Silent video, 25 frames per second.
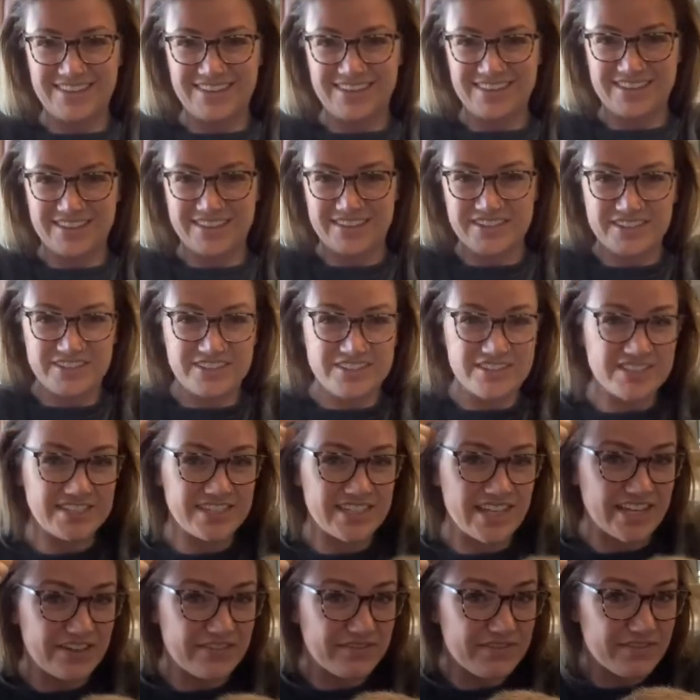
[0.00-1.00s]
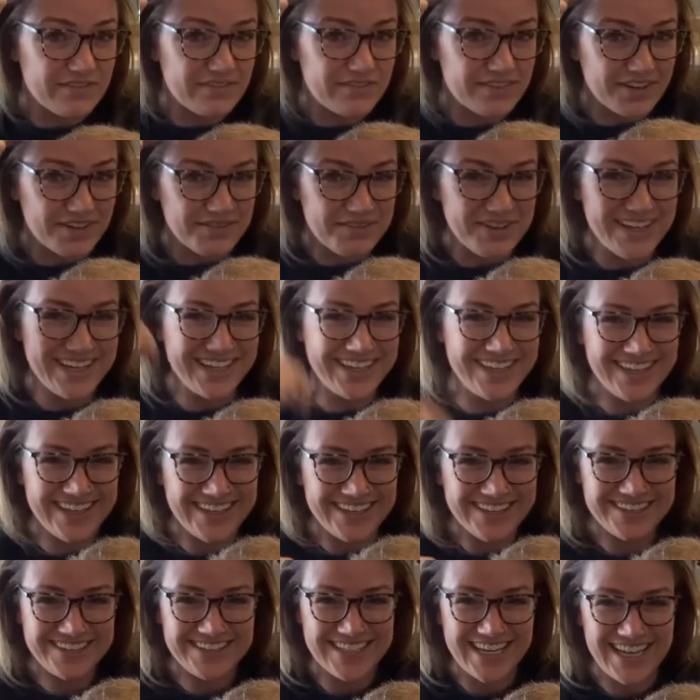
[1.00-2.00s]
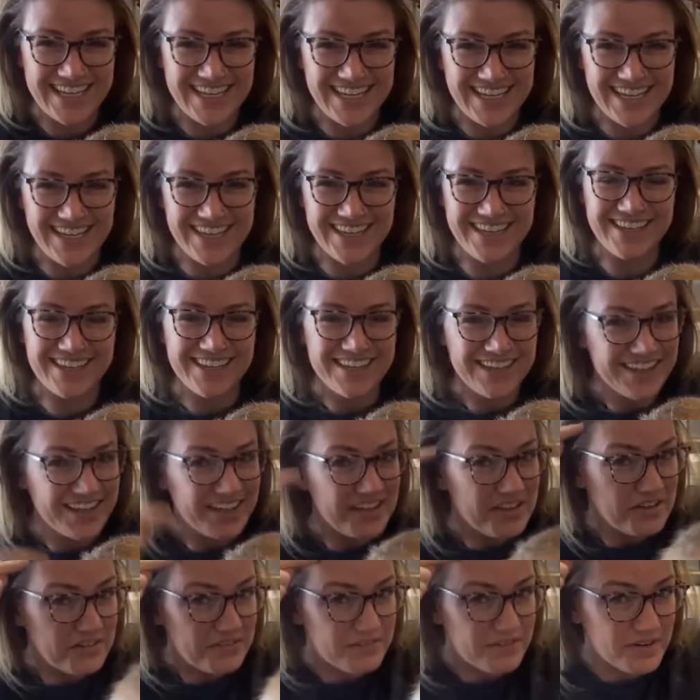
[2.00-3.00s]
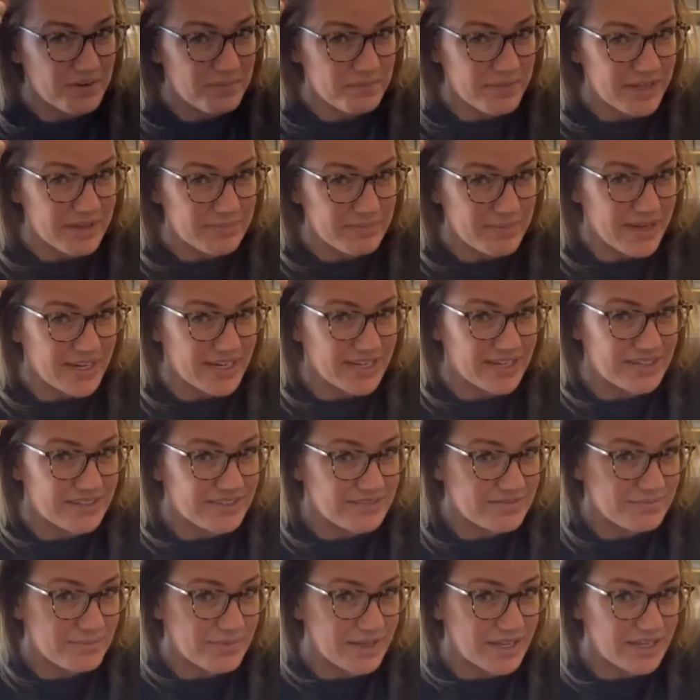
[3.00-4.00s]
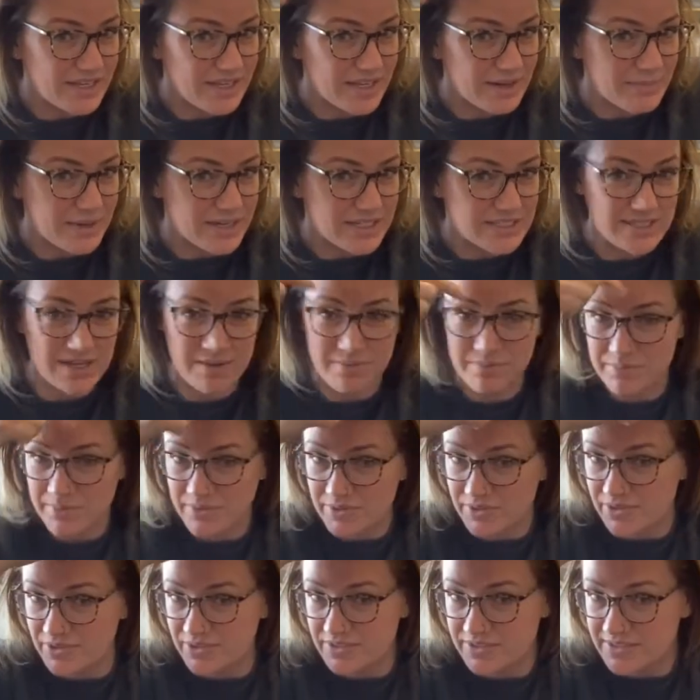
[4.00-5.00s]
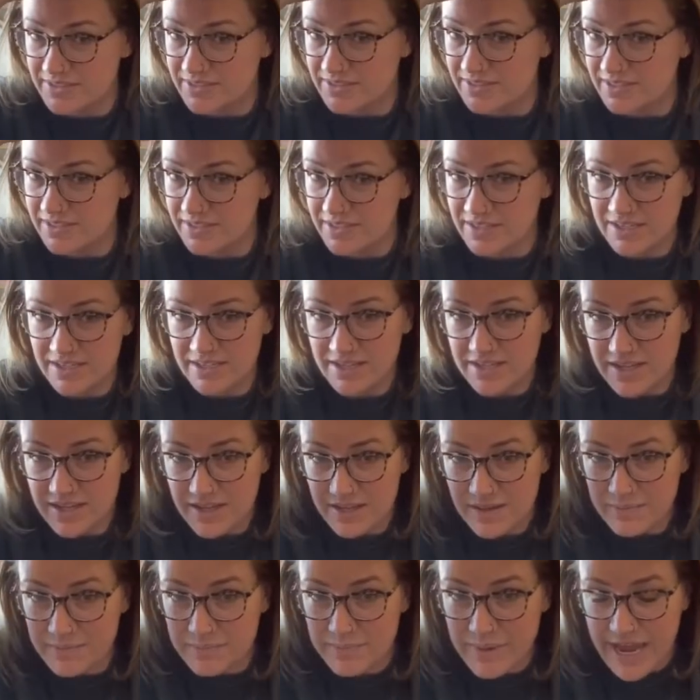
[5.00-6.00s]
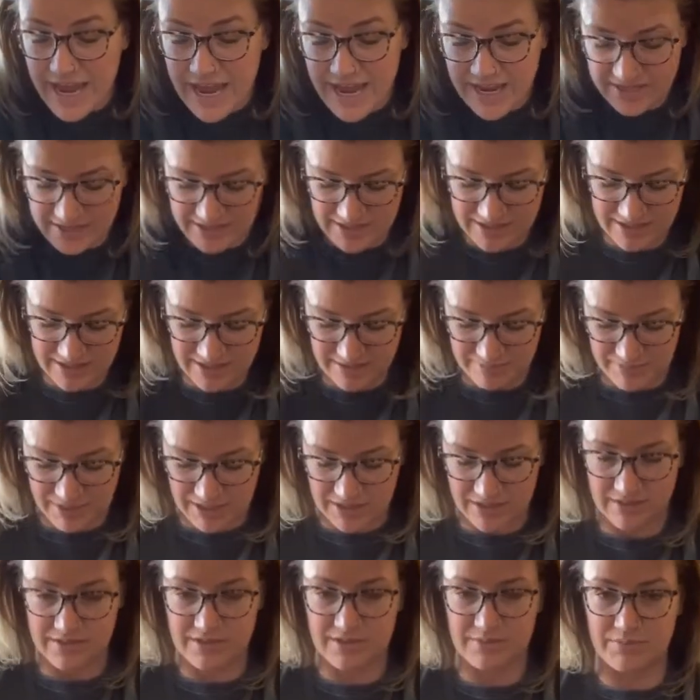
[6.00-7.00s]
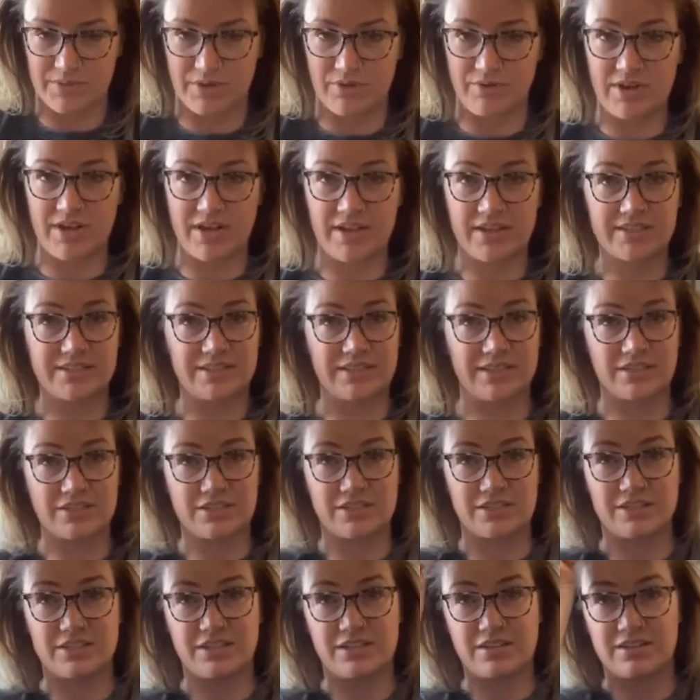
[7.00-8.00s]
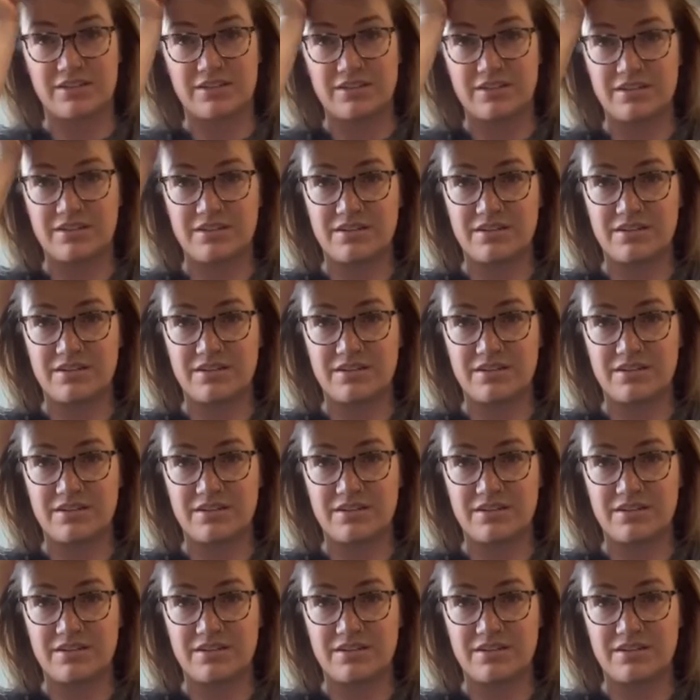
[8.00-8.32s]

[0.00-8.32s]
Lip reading: I'll usually take from, there's Zachy, from like my kind of my temples back and make a little mohawk section here.